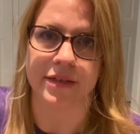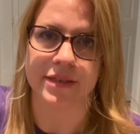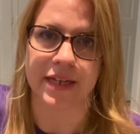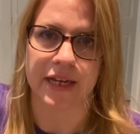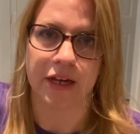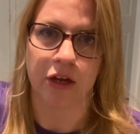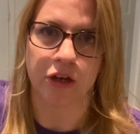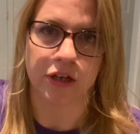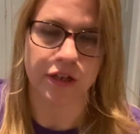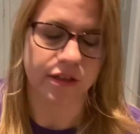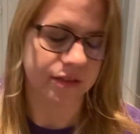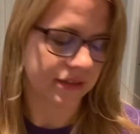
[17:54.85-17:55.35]

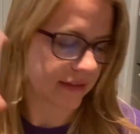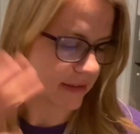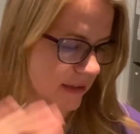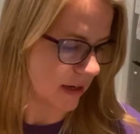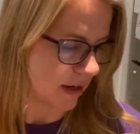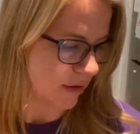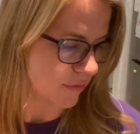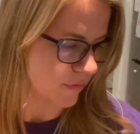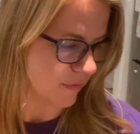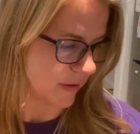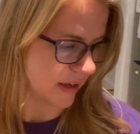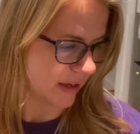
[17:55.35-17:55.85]
Take all your
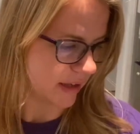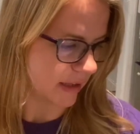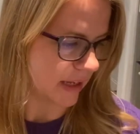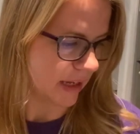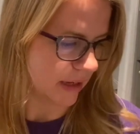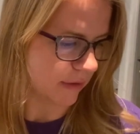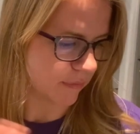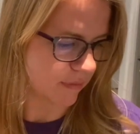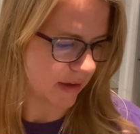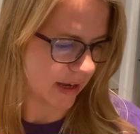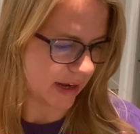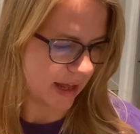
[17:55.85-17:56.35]
stuff and
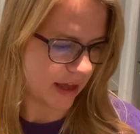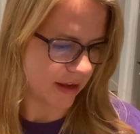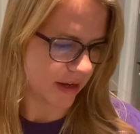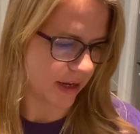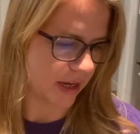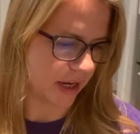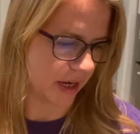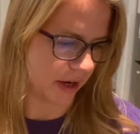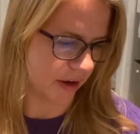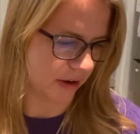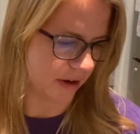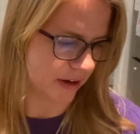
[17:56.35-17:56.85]
leave. Get out
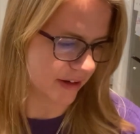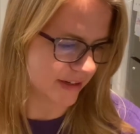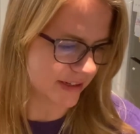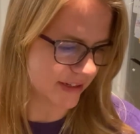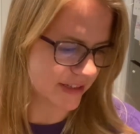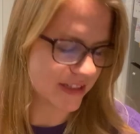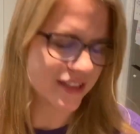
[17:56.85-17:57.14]
of here.